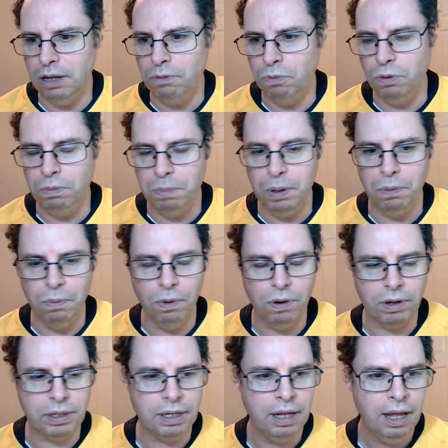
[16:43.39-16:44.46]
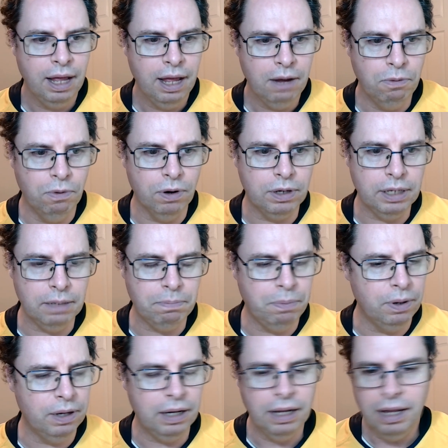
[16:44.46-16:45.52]
would be worth it,
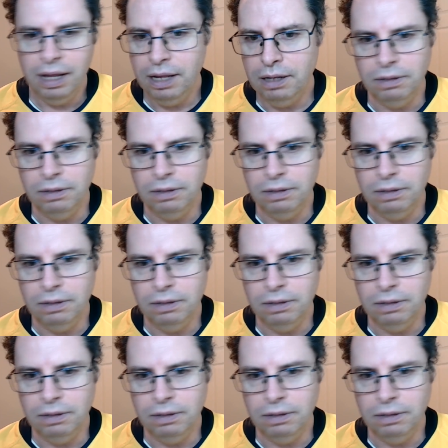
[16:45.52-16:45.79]
but